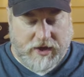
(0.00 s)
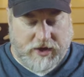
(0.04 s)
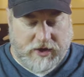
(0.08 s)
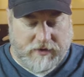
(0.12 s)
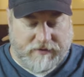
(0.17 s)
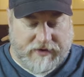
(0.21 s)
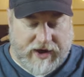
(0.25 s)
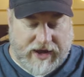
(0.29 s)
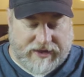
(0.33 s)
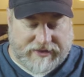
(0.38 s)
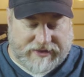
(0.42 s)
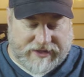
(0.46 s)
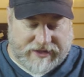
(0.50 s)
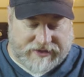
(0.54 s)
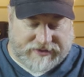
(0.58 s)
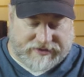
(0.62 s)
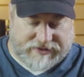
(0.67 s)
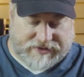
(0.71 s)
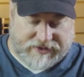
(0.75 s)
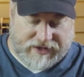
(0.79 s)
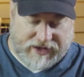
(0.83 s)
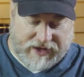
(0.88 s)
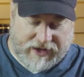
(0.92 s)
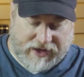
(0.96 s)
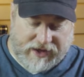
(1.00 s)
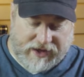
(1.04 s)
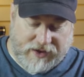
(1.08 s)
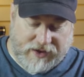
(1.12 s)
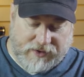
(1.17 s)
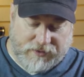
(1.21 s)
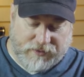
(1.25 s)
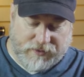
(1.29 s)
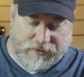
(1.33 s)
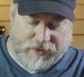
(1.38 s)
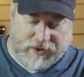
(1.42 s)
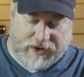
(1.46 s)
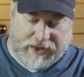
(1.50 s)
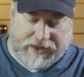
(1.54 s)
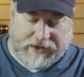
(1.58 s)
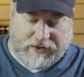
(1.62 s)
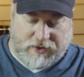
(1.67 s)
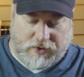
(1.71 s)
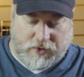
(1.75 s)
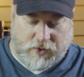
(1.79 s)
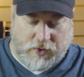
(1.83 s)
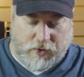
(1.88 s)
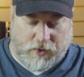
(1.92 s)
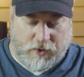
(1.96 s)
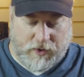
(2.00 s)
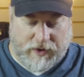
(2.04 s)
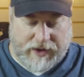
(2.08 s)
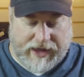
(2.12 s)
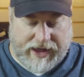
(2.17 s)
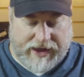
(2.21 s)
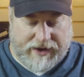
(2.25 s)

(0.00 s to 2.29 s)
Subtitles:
You've got this really cool